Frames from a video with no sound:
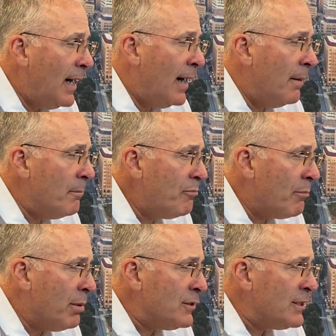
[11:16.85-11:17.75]
Um,
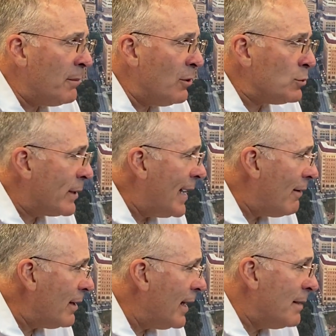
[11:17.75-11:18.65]
but some of those were
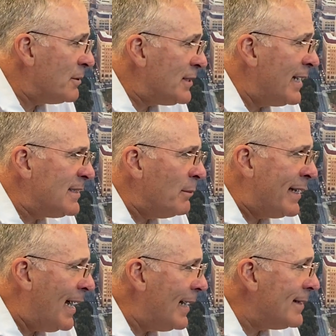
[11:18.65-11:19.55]
calculated mistakes that we
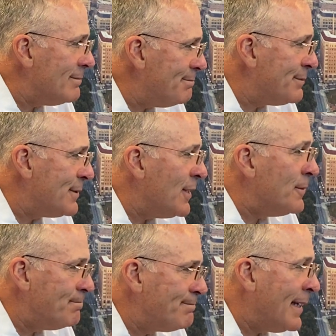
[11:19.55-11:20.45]
kind of
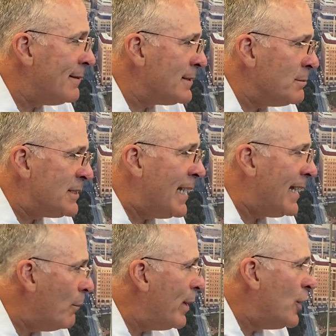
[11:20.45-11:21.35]
go, that was a
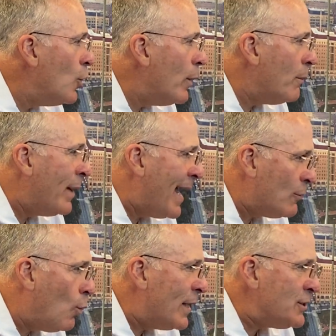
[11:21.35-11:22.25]
mistake, and we knew it. We
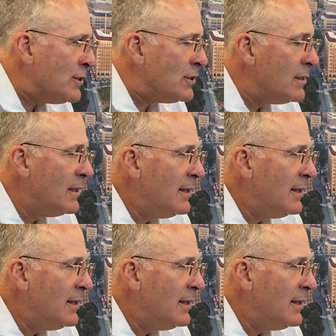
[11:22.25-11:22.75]
had questions.